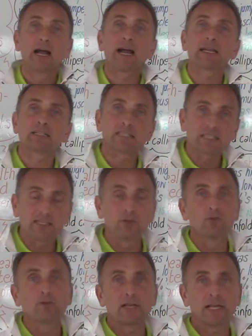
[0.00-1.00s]
and
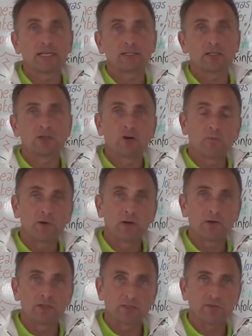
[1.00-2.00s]
skill-related
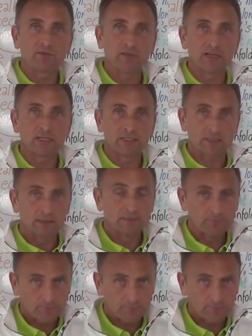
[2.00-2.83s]
components of fitness.